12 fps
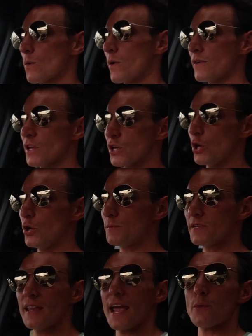We're in the coupe
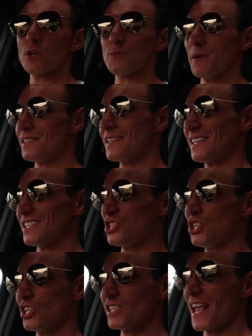today, which means it's
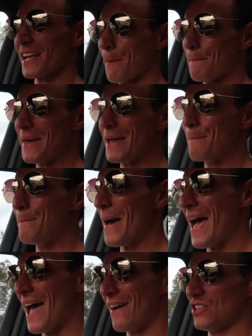just like a big
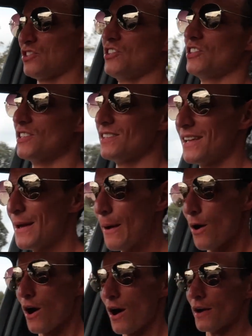bear. It's just
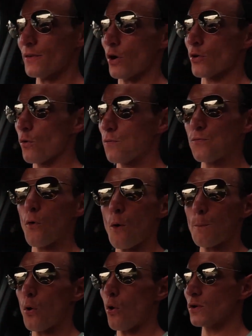on all
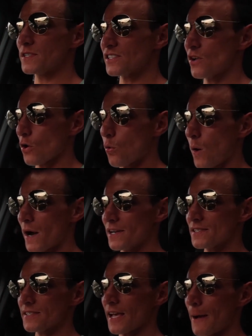four paws. It's not quite
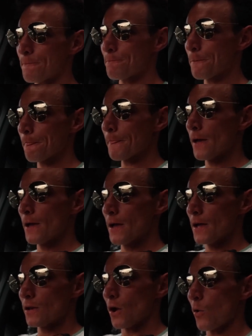as
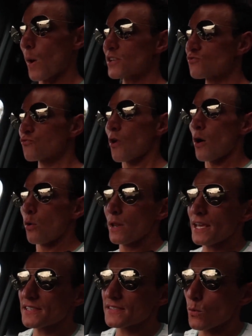
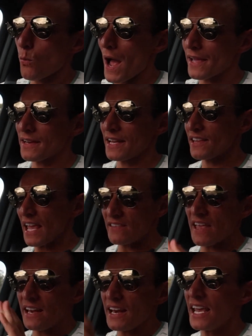rolly as the wagon.
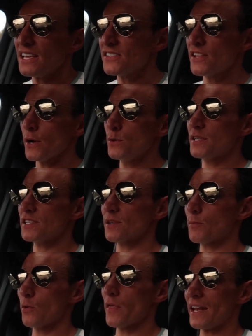It is
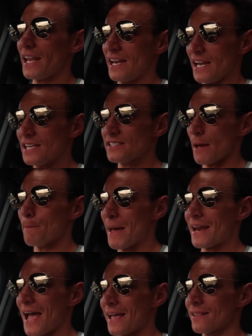noticeable that it is a
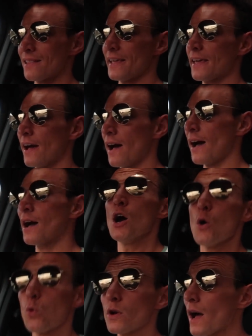better handling car.
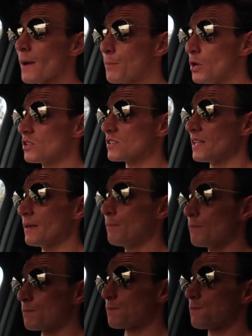Would I personally
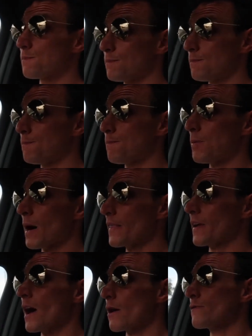buy
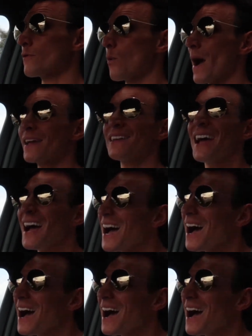the car over a wagon?